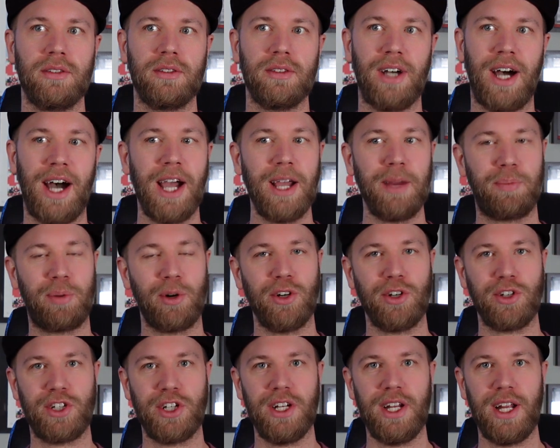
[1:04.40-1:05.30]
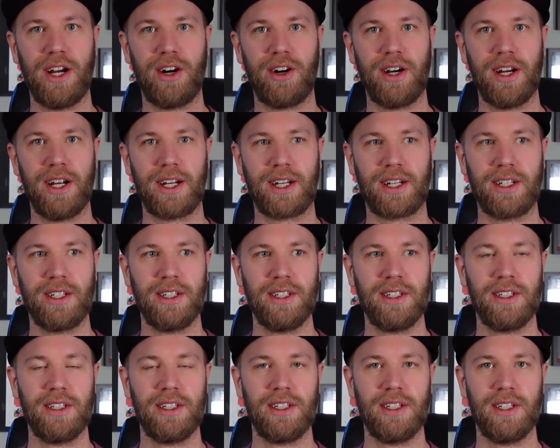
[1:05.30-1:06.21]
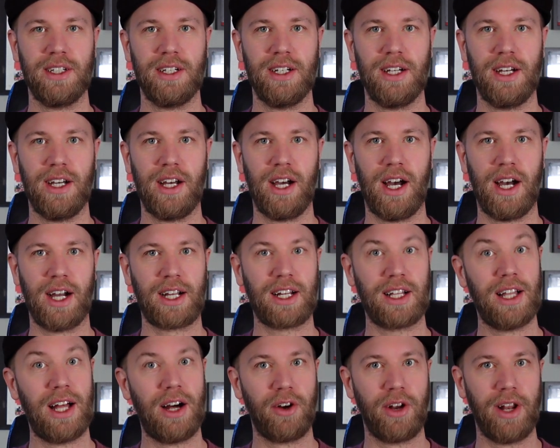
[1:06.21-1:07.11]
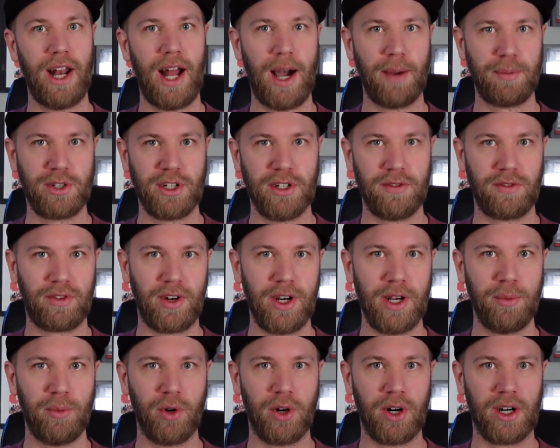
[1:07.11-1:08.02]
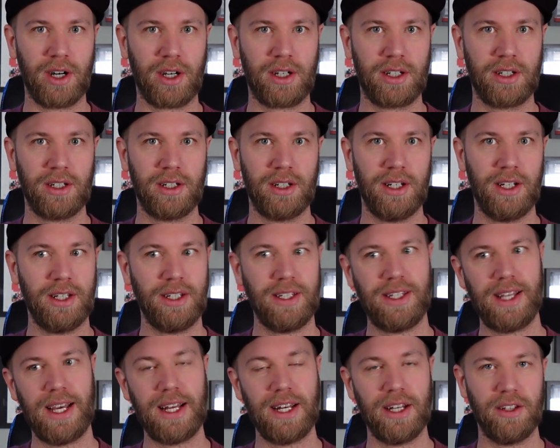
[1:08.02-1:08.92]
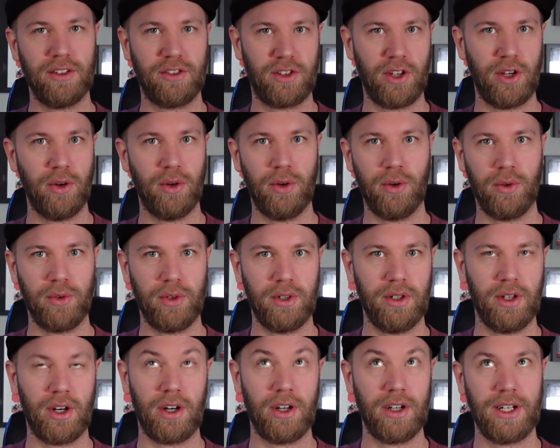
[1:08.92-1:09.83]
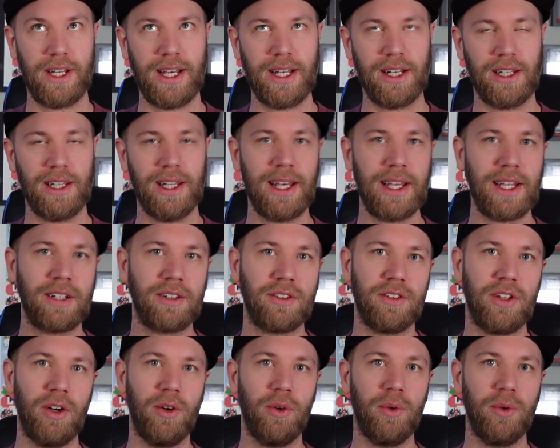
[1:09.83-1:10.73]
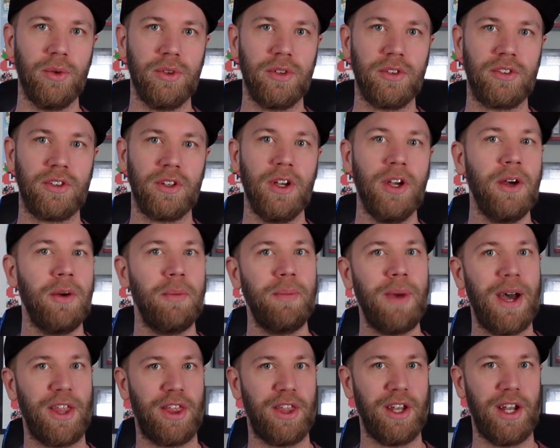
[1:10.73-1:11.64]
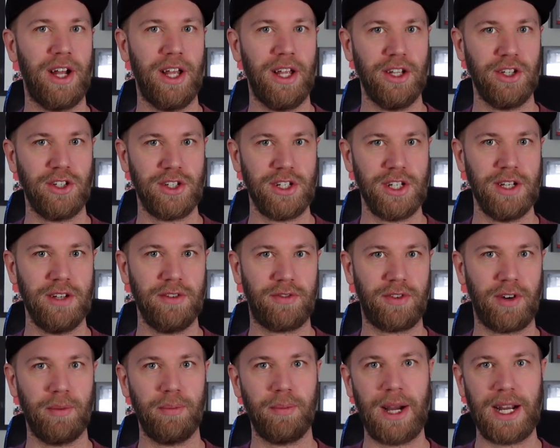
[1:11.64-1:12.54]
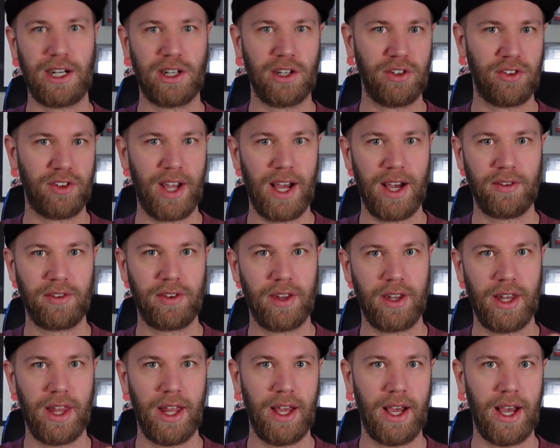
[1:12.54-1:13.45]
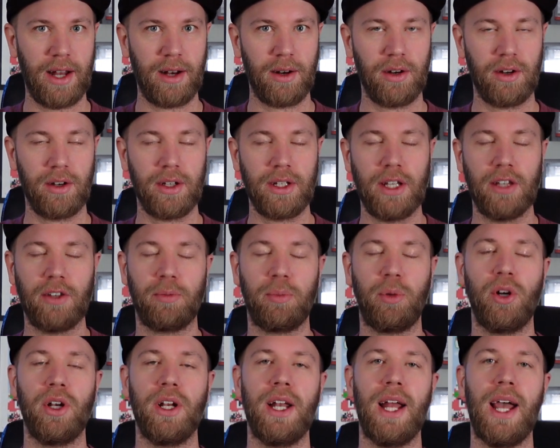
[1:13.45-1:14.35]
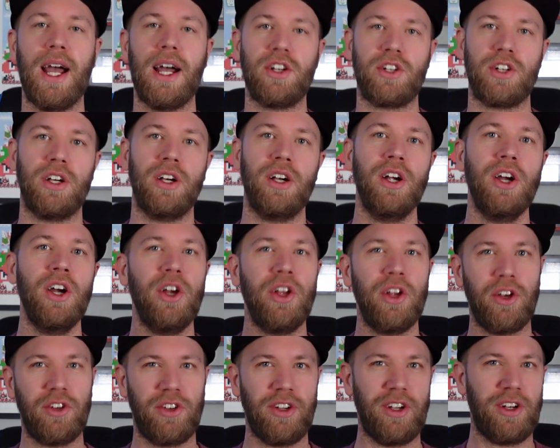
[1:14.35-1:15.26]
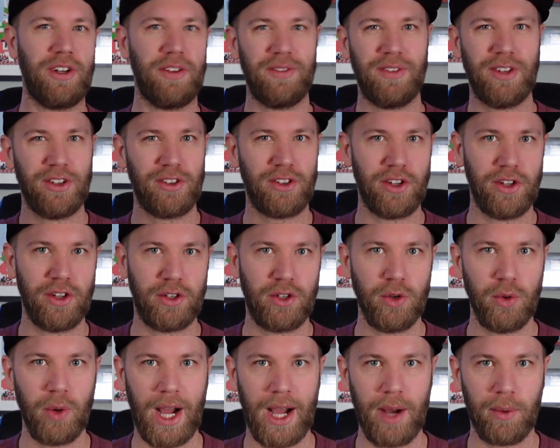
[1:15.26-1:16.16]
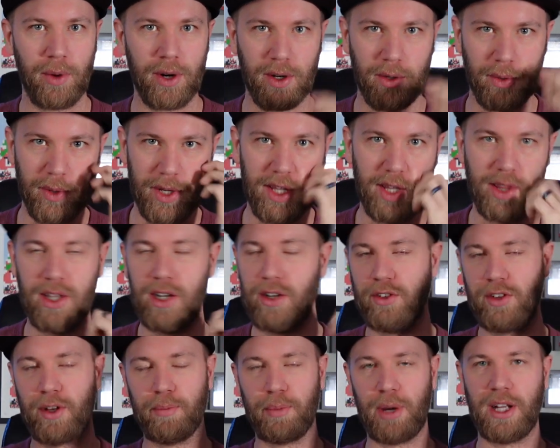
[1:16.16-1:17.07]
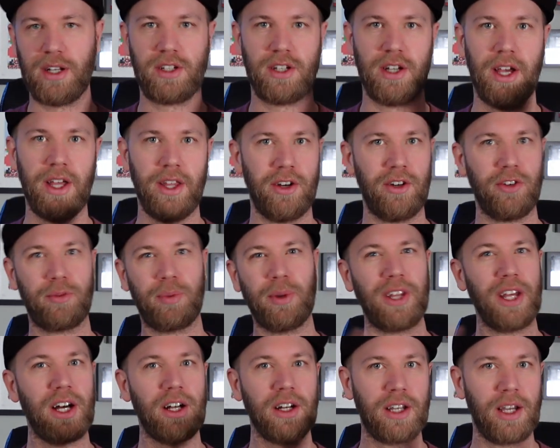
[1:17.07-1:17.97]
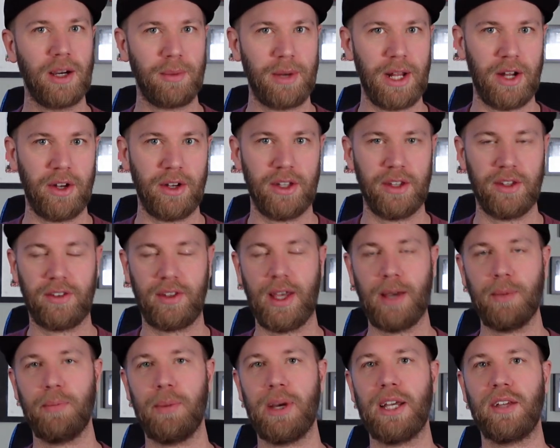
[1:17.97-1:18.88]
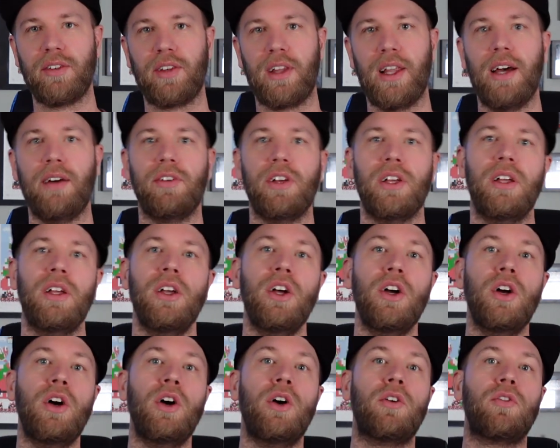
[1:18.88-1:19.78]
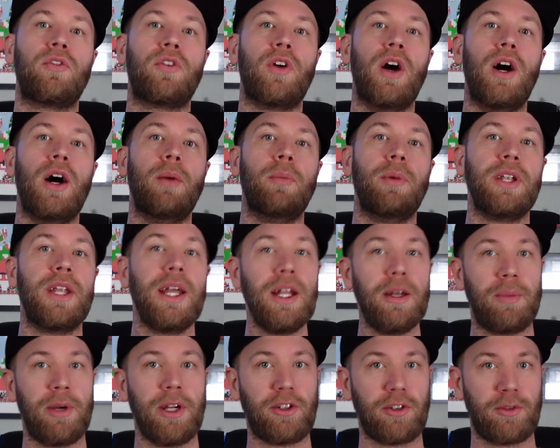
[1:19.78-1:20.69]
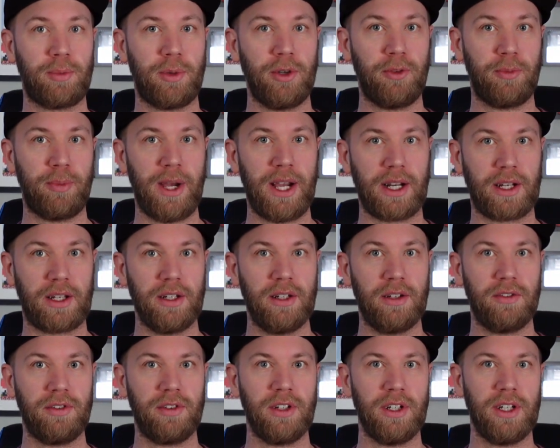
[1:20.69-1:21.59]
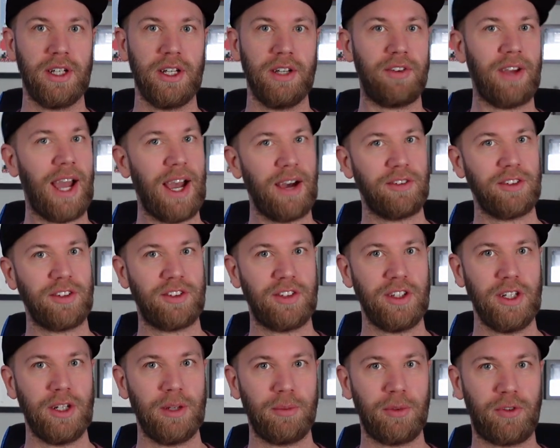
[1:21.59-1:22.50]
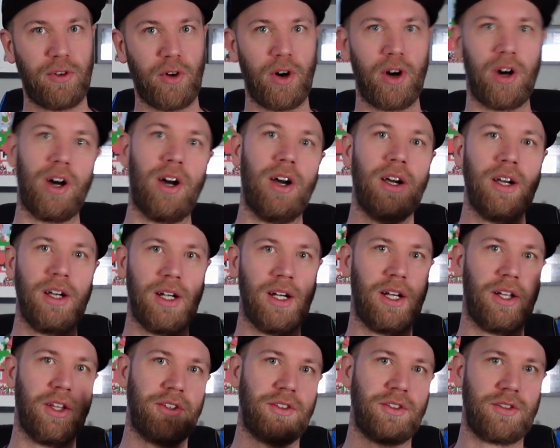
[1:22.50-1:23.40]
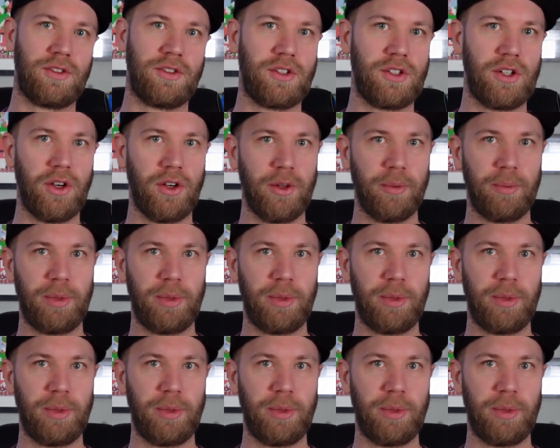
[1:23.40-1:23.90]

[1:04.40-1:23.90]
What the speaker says: hyper generic cloud adoption framework, data zone or data lake zones methodology from Microsoft that gets put in Azure. Those are the two I work with. There's a bunch of others, but they all come down to the same base level. From a Databricks perspective, if you haven't seen it before, I'll show the